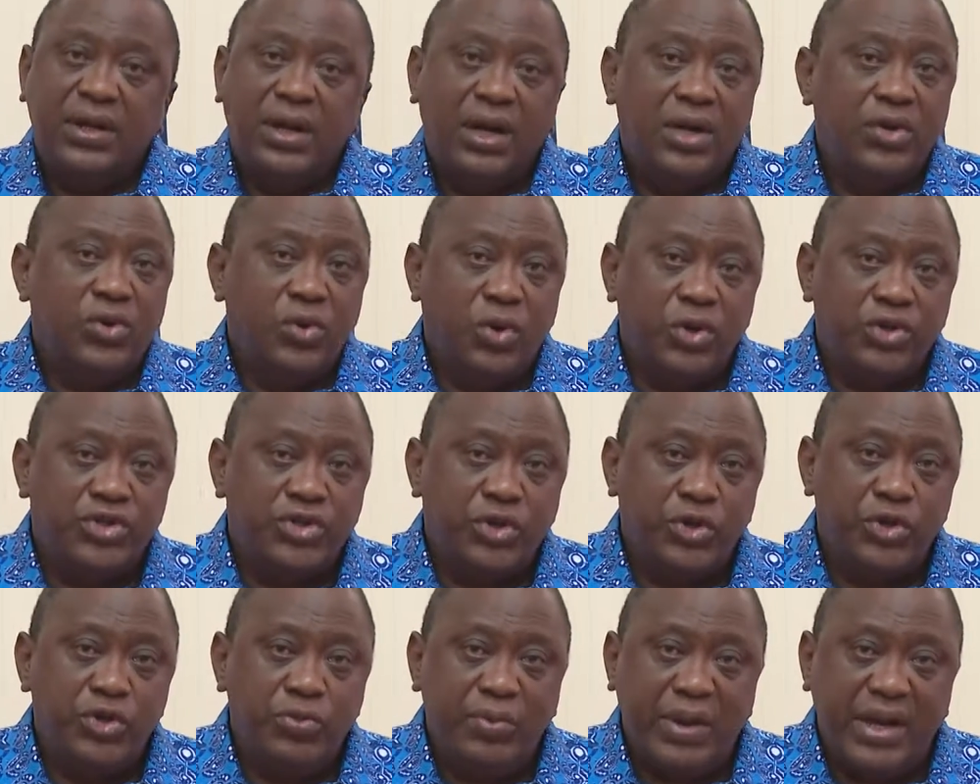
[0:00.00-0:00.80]
and
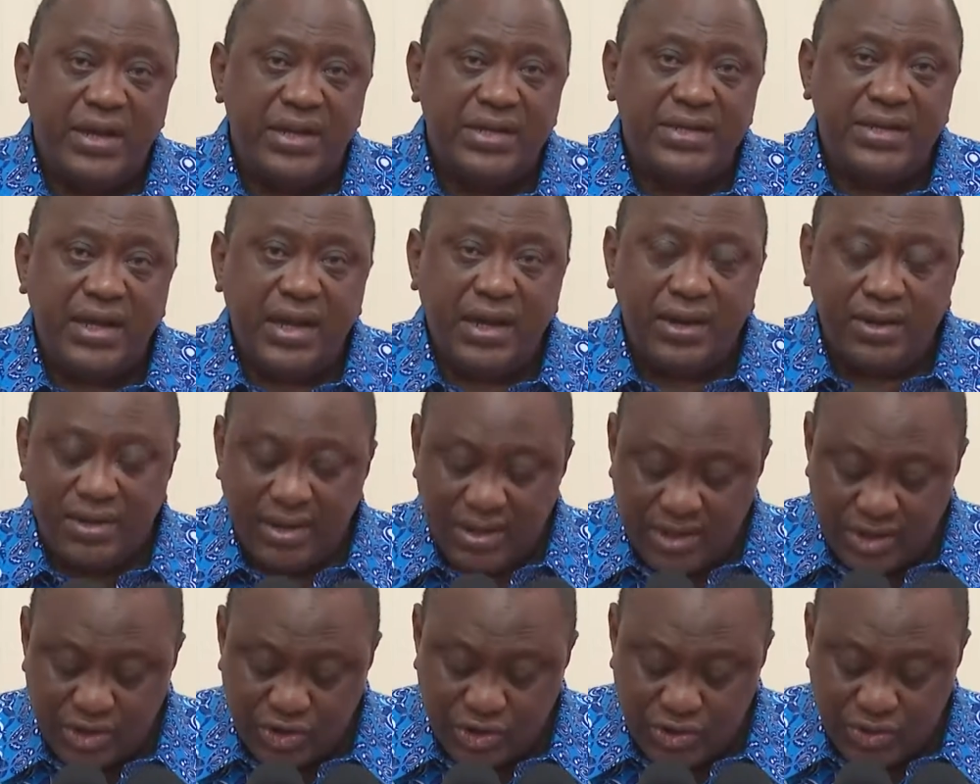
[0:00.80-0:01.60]
also
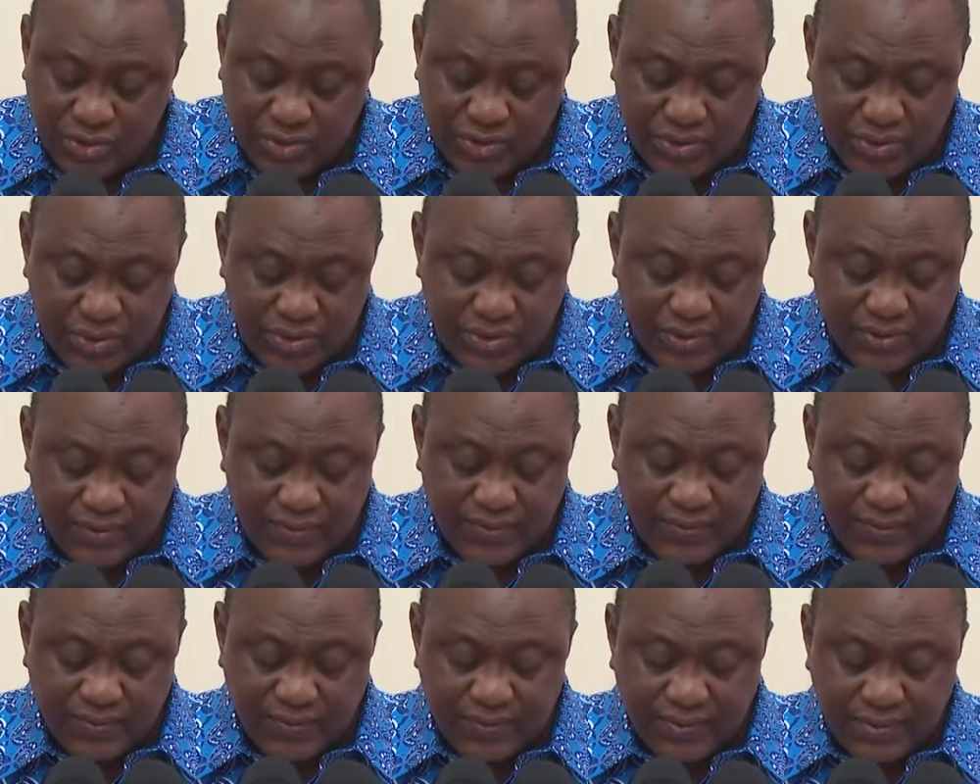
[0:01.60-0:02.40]
humanitarian issues.
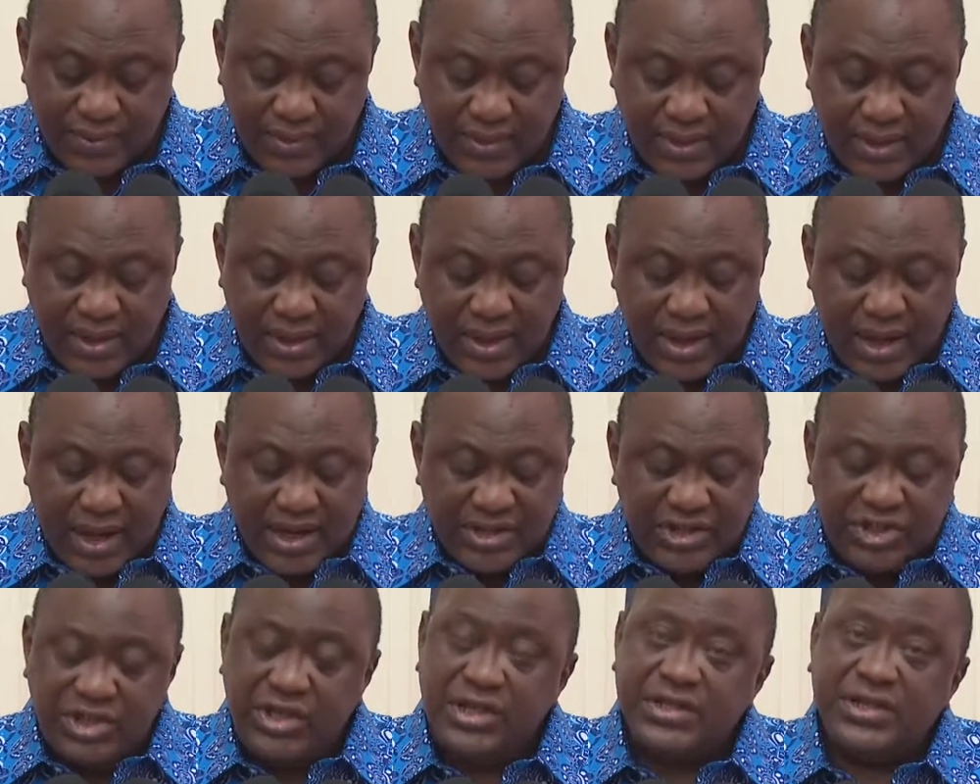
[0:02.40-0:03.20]

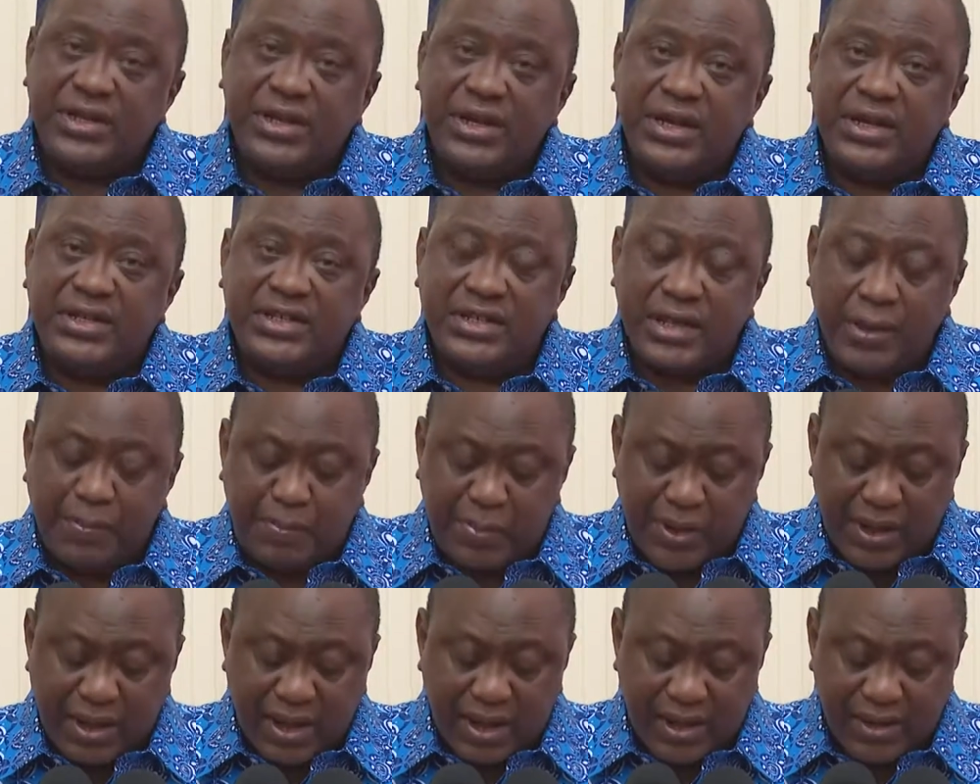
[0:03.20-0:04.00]
And she is an
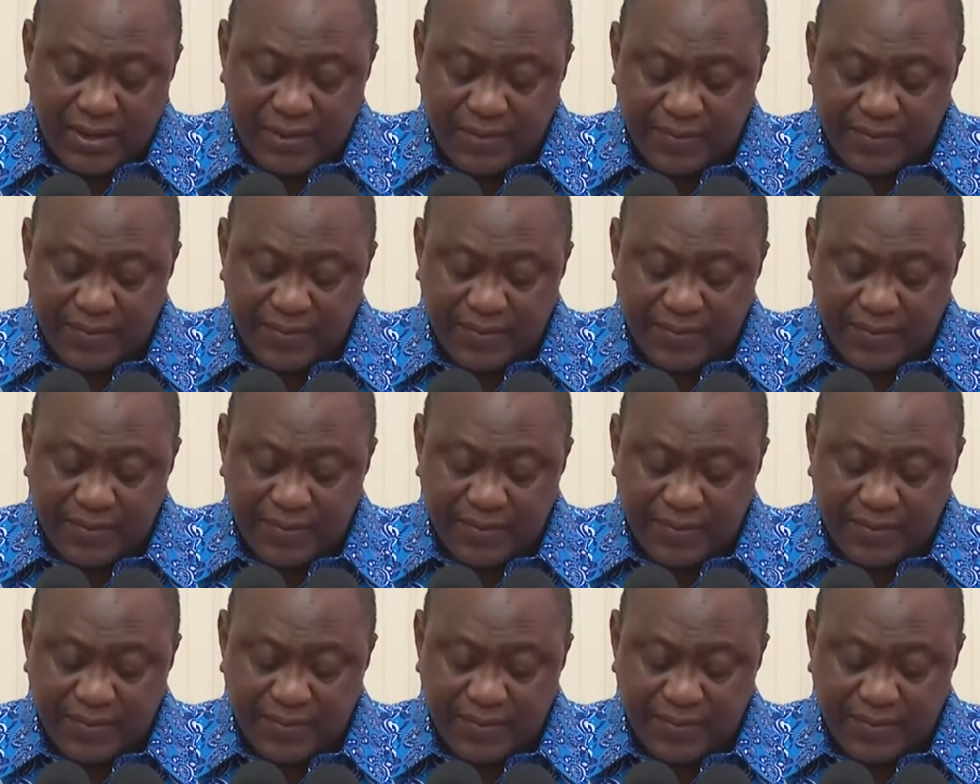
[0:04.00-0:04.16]
exemplar